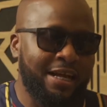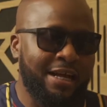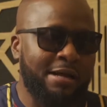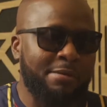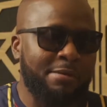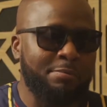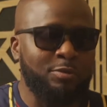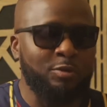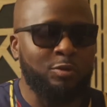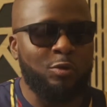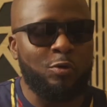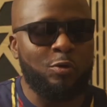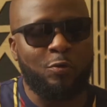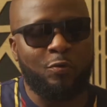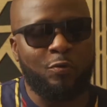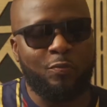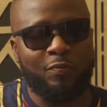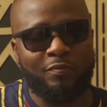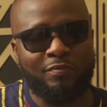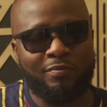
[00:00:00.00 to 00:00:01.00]

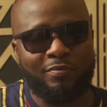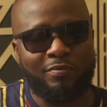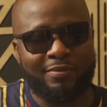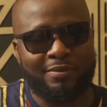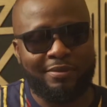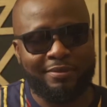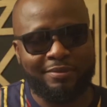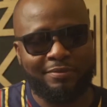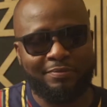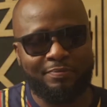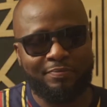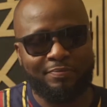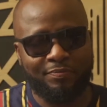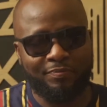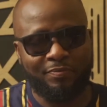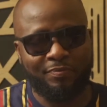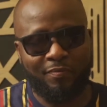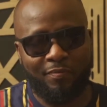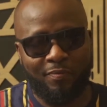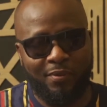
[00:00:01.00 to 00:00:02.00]
So
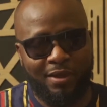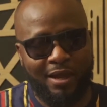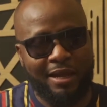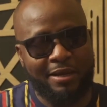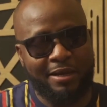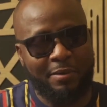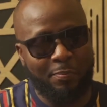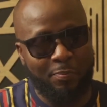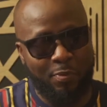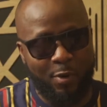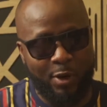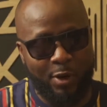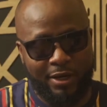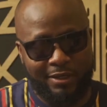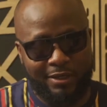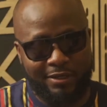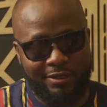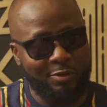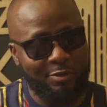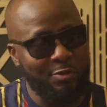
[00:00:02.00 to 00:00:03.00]
at the
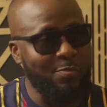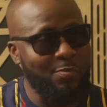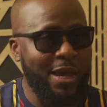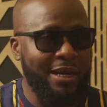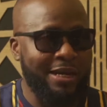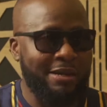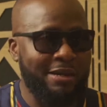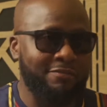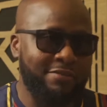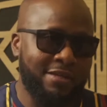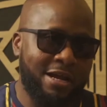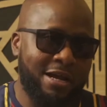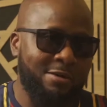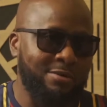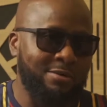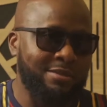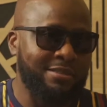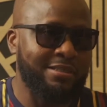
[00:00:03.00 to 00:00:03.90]
point, you know, I left the house.